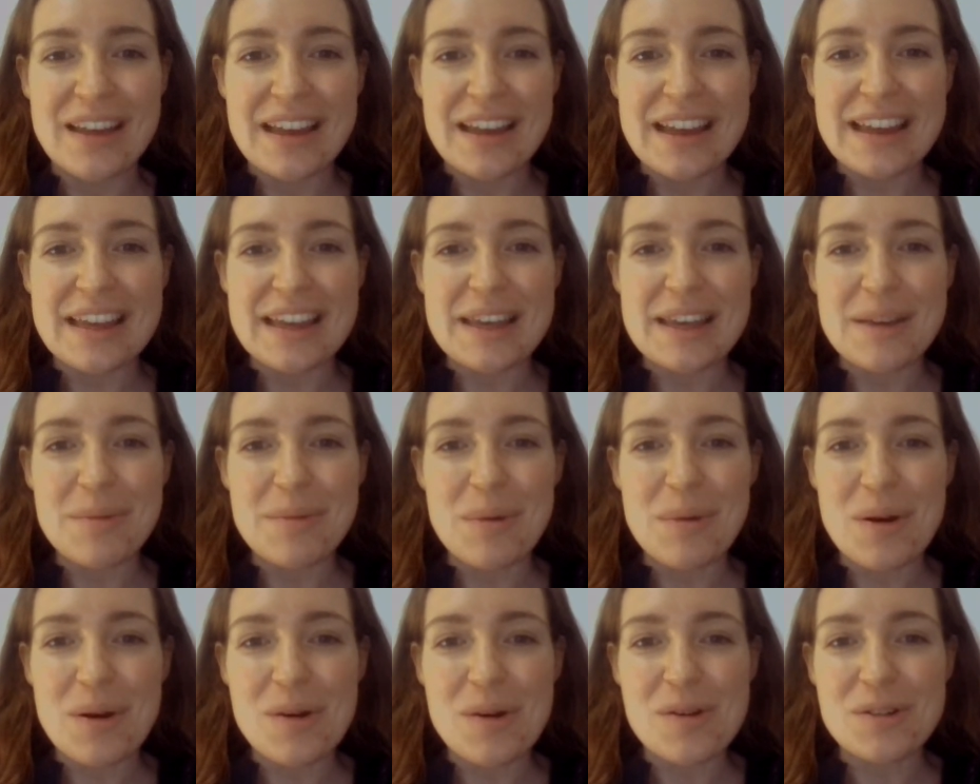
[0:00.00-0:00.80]
He
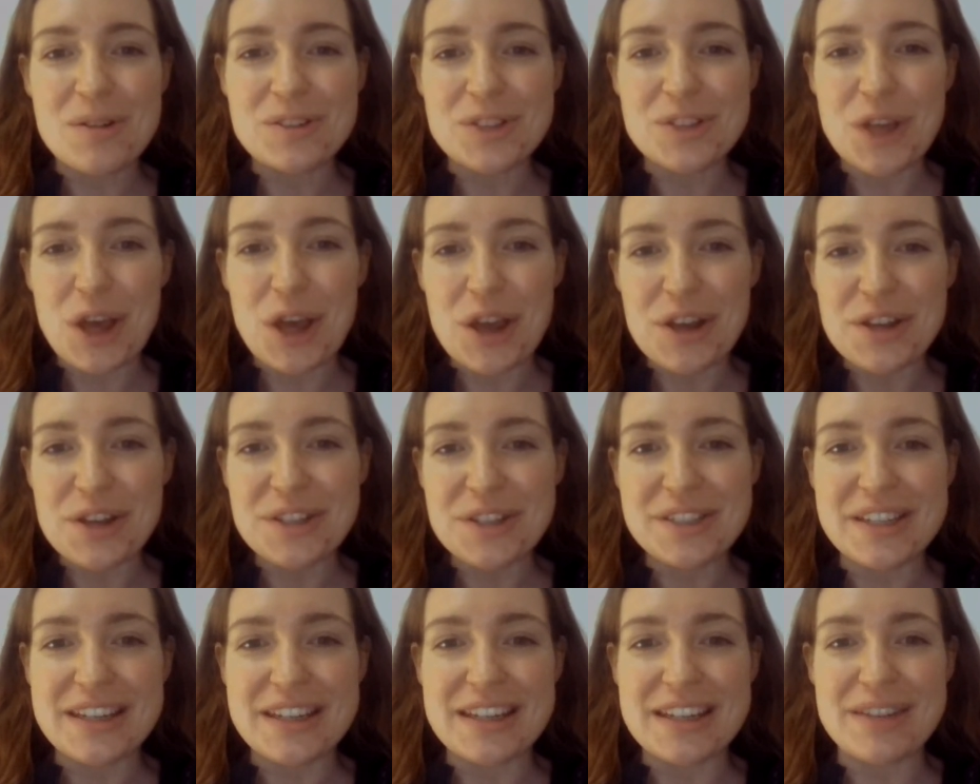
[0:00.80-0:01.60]
will
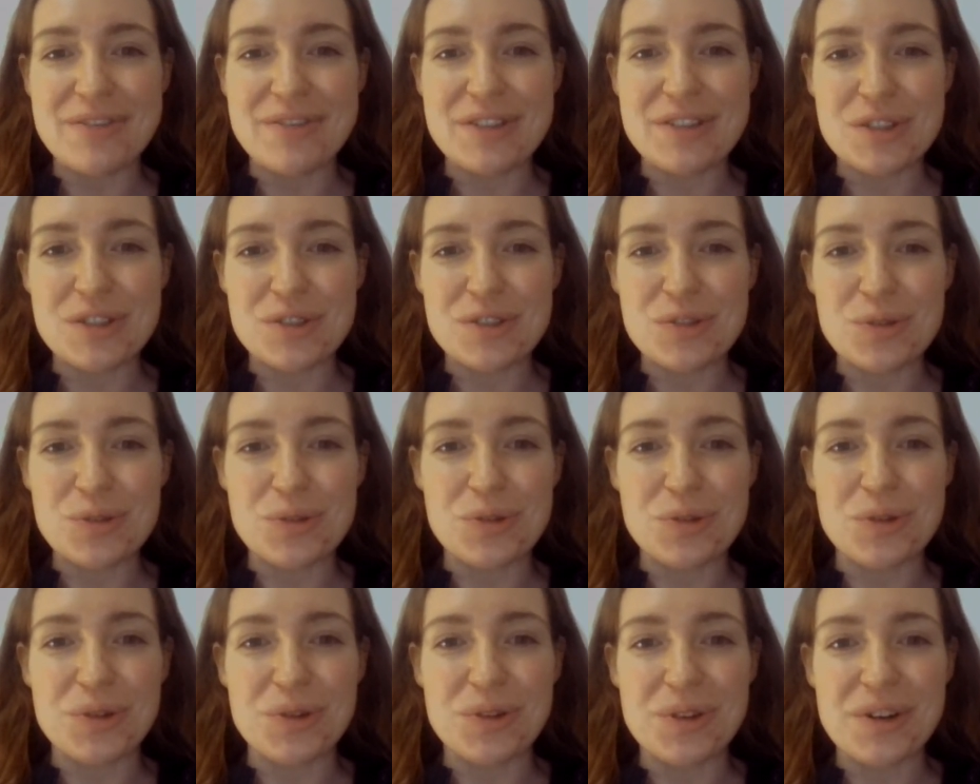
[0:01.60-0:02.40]
totally
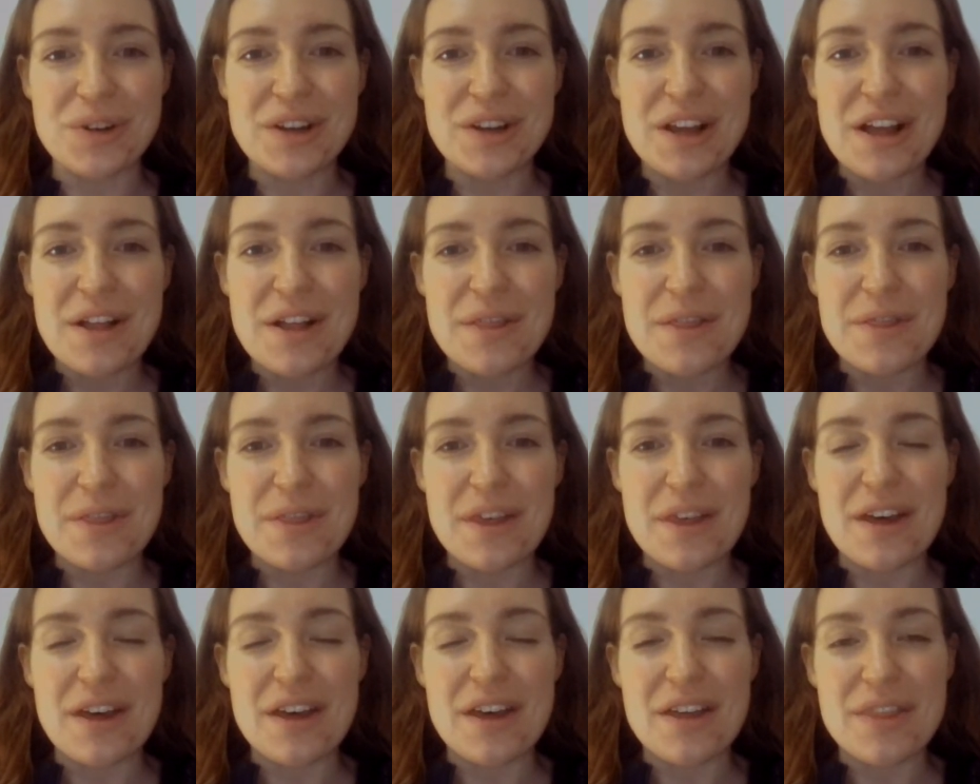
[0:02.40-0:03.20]
restore
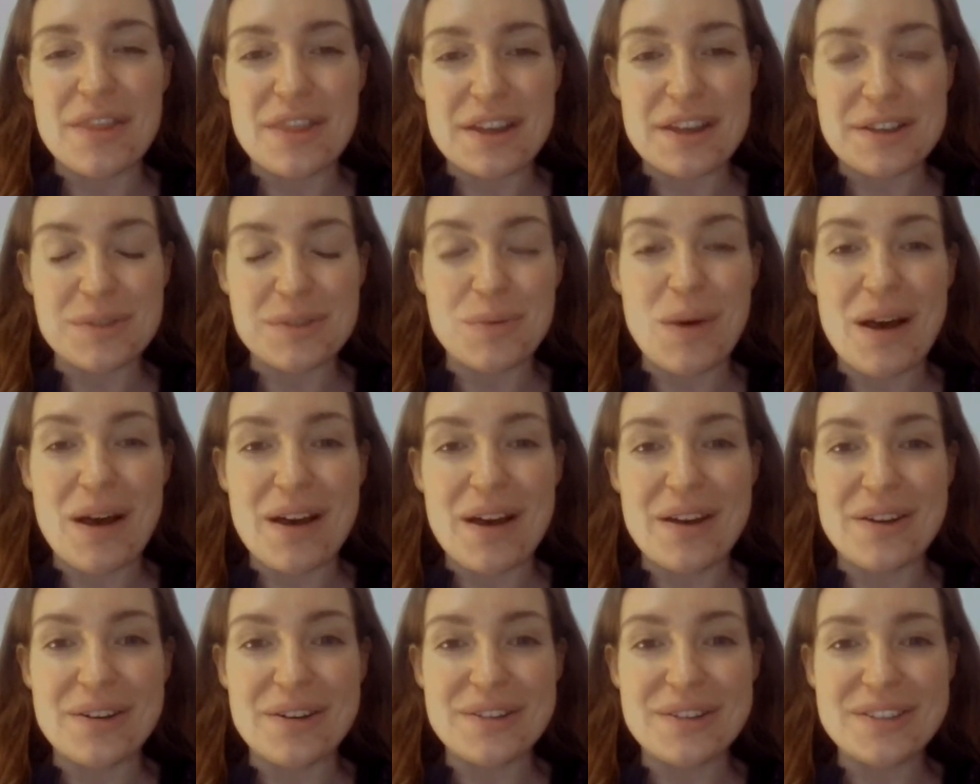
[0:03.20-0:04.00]
the, this
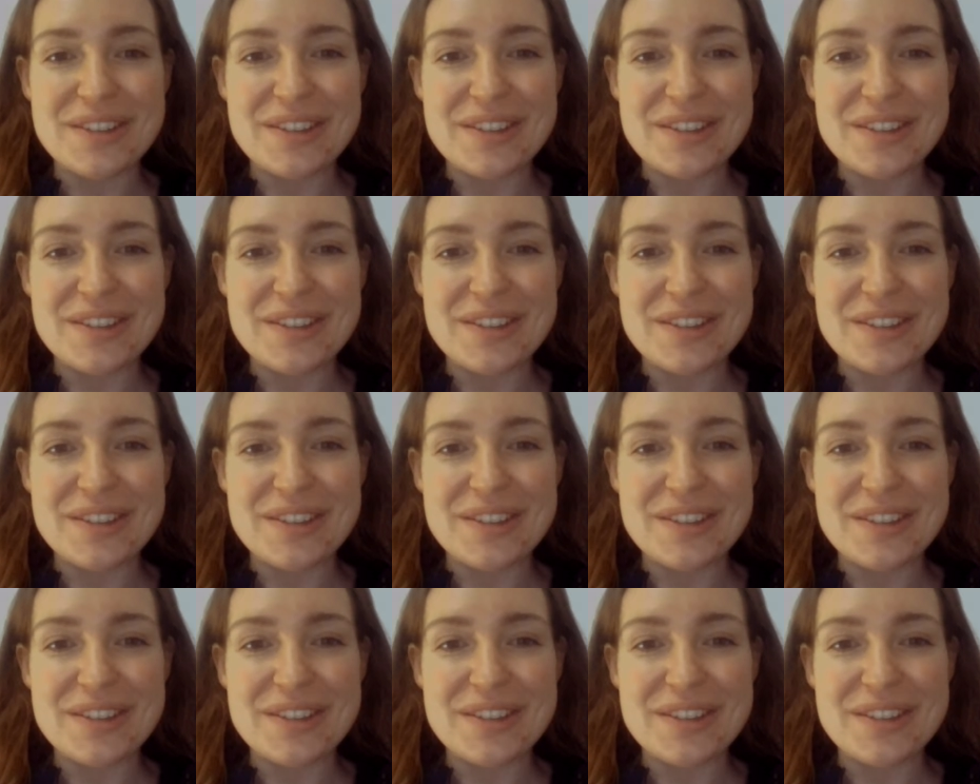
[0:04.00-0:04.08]
world